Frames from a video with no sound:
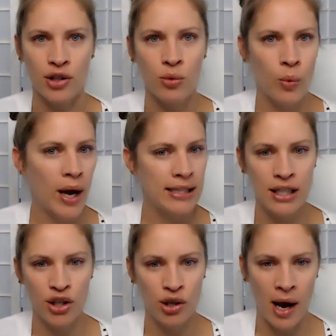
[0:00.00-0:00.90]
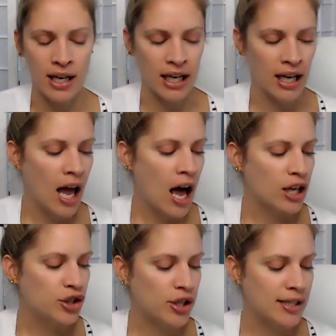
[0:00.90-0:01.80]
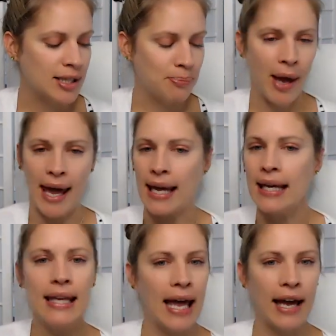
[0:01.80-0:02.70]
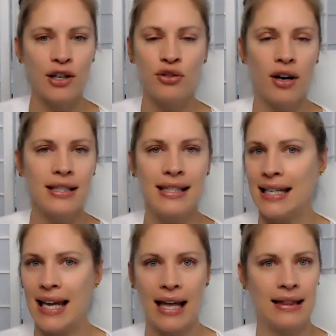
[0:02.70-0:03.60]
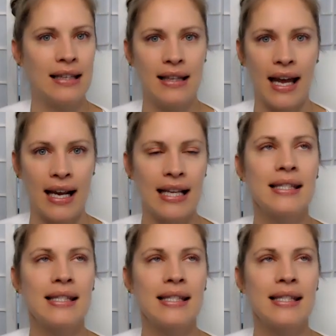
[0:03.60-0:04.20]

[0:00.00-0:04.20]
You're wasting your money just pay the extra to get the light.